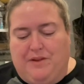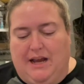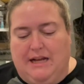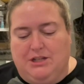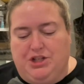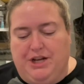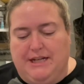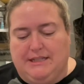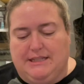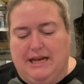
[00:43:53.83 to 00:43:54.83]
And she
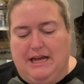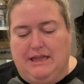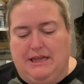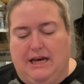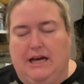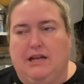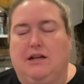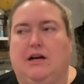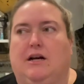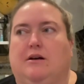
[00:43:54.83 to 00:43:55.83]
had said that
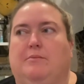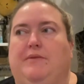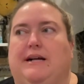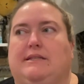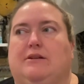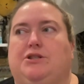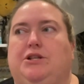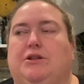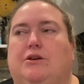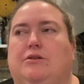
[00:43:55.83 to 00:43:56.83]
that's how she
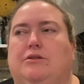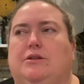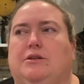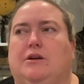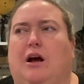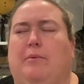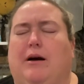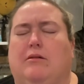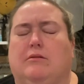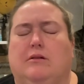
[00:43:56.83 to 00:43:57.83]
learned
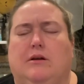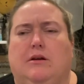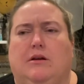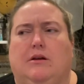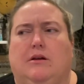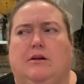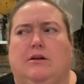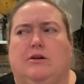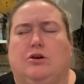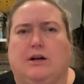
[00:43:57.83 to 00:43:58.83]
about
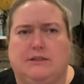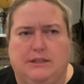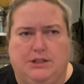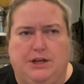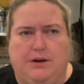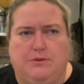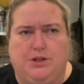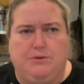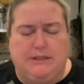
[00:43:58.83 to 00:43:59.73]
cross-stitching, where she was